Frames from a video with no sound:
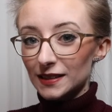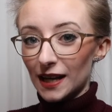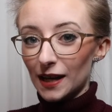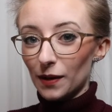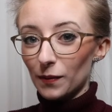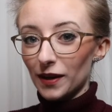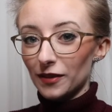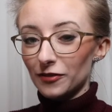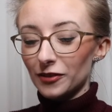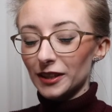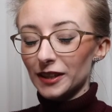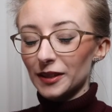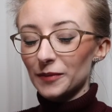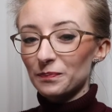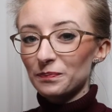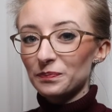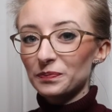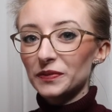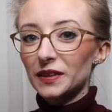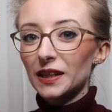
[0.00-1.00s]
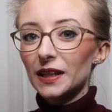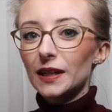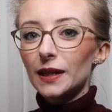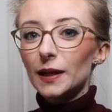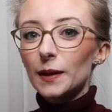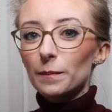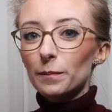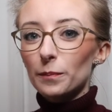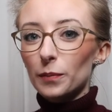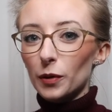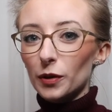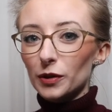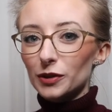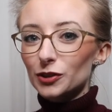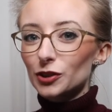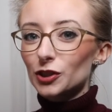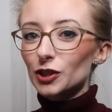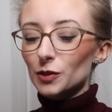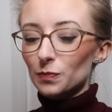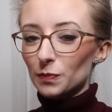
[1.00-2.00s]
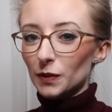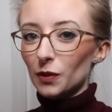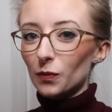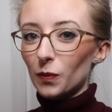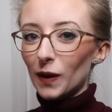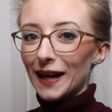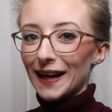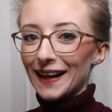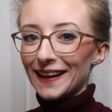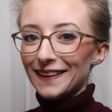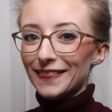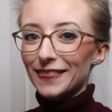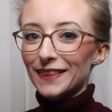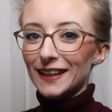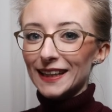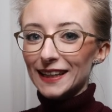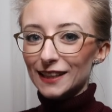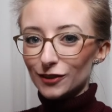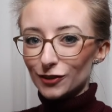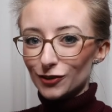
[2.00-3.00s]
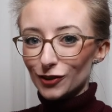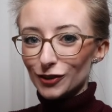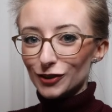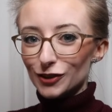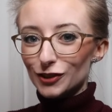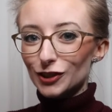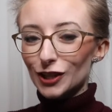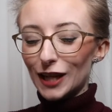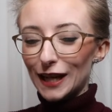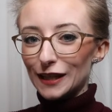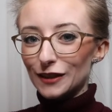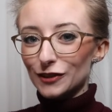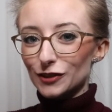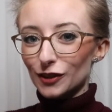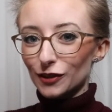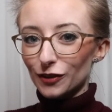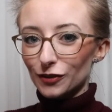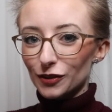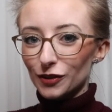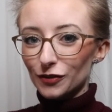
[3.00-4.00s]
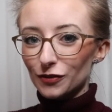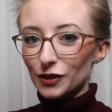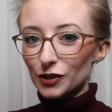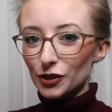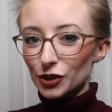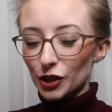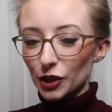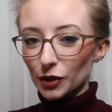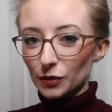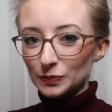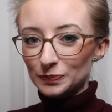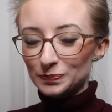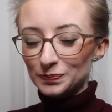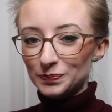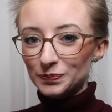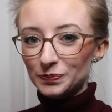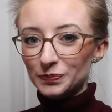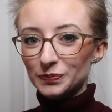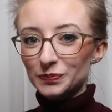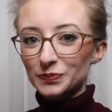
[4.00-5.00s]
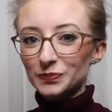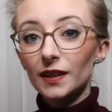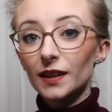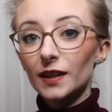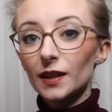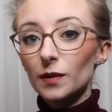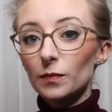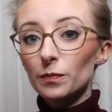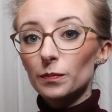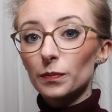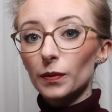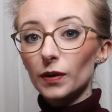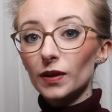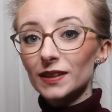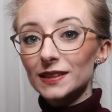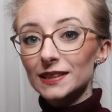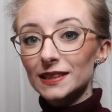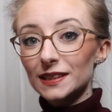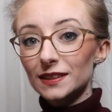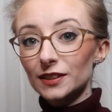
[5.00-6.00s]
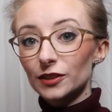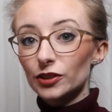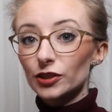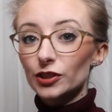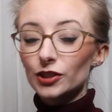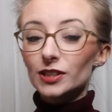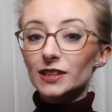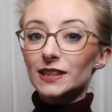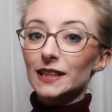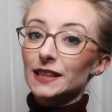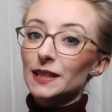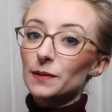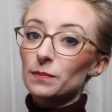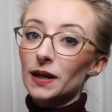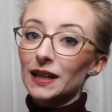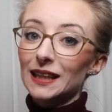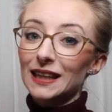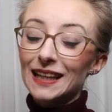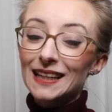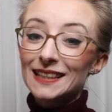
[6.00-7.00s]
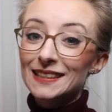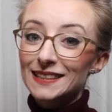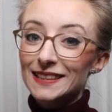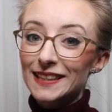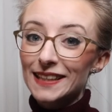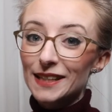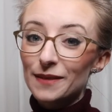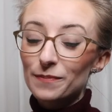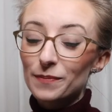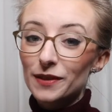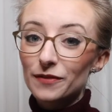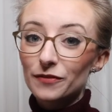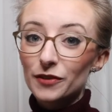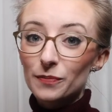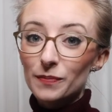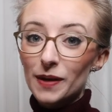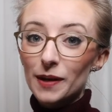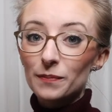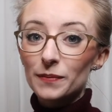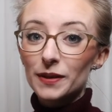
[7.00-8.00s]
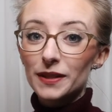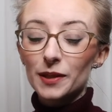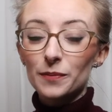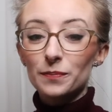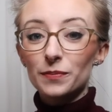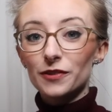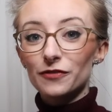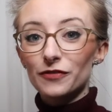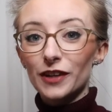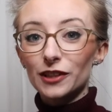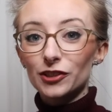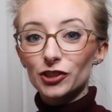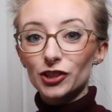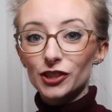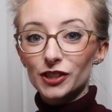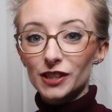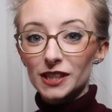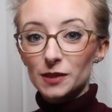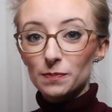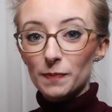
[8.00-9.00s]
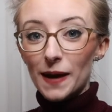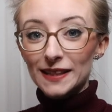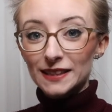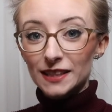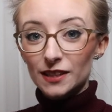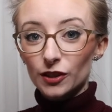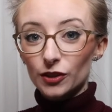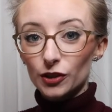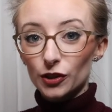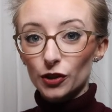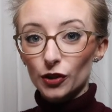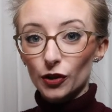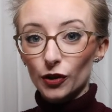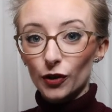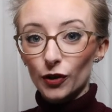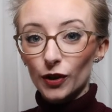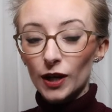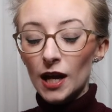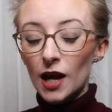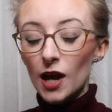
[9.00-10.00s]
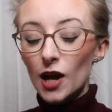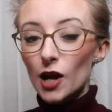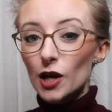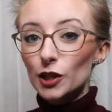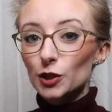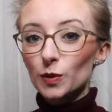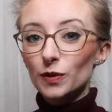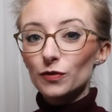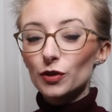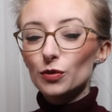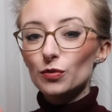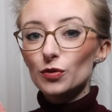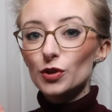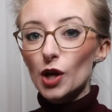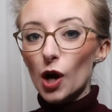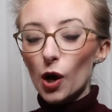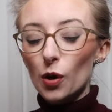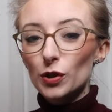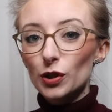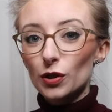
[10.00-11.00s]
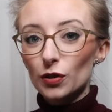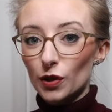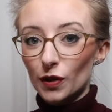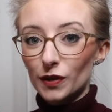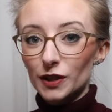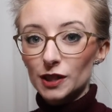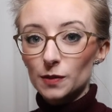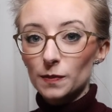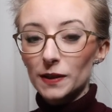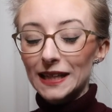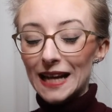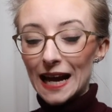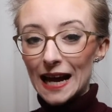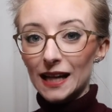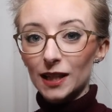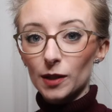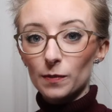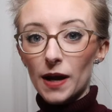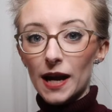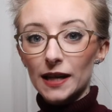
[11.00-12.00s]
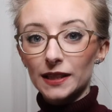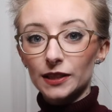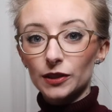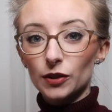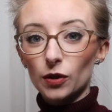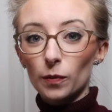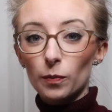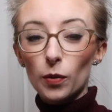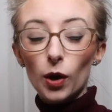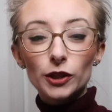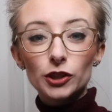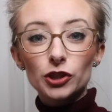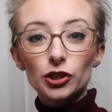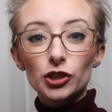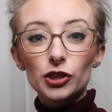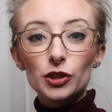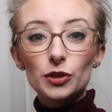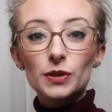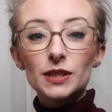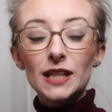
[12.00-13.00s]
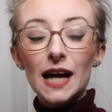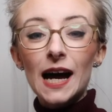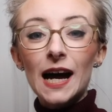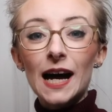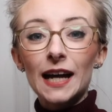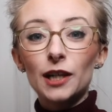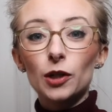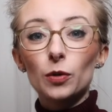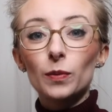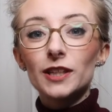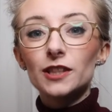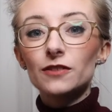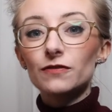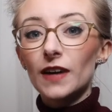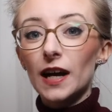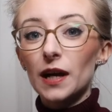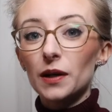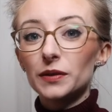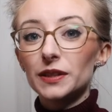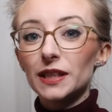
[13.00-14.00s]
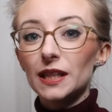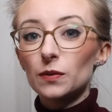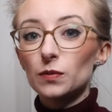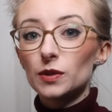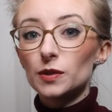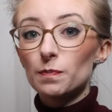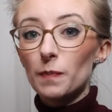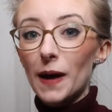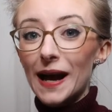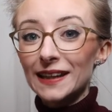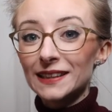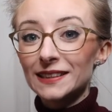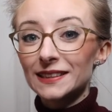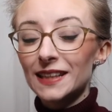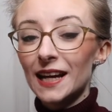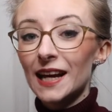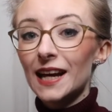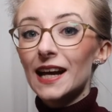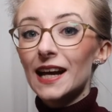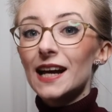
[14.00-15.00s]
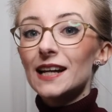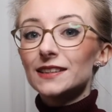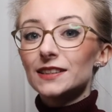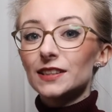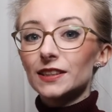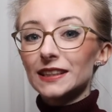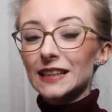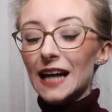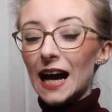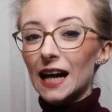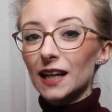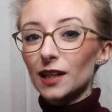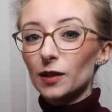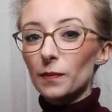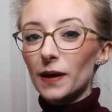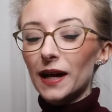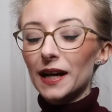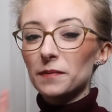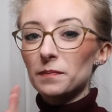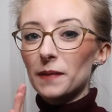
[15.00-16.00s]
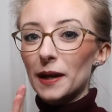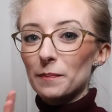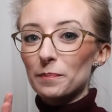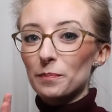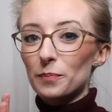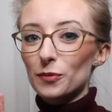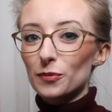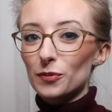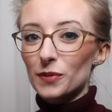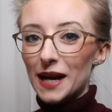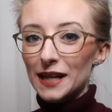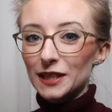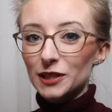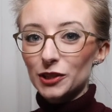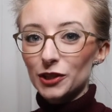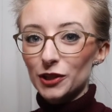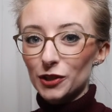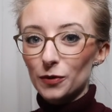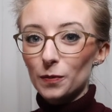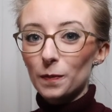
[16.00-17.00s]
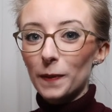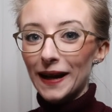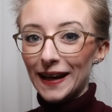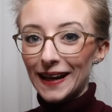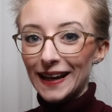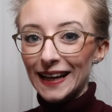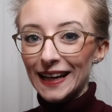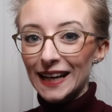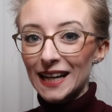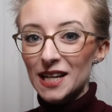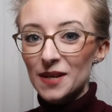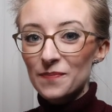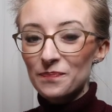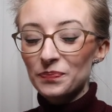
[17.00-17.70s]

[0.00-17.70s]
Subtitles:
however, but just be aware that it does change the look of the shoe. But just like in my last tip, remember that prevention is better than cure. So if you know you're going to be calamining your pointe shoes, I always found it was best to calamine my brand new pair